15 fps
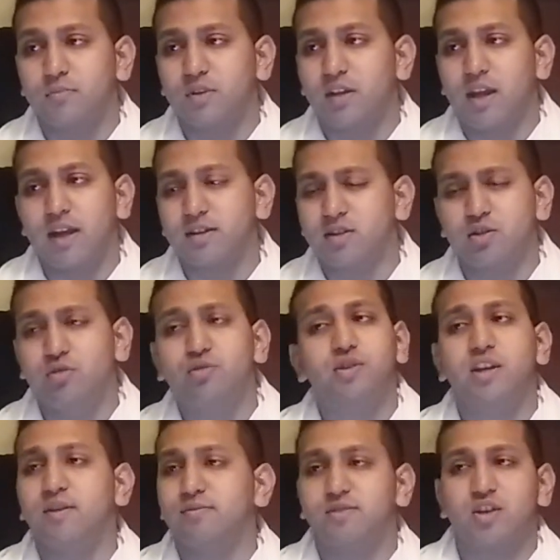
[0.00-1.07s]
He has a new
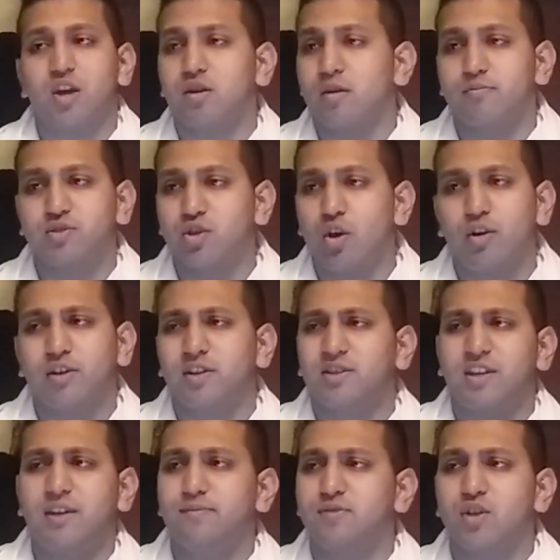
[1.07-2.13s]
theme song. I'm sorry, the
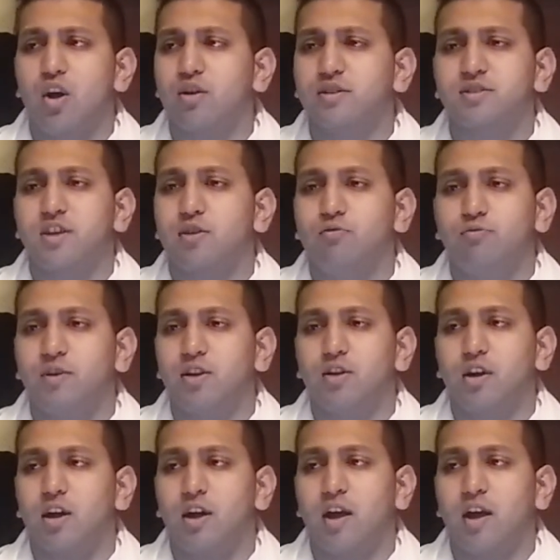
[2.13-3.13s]
theme song is like weird.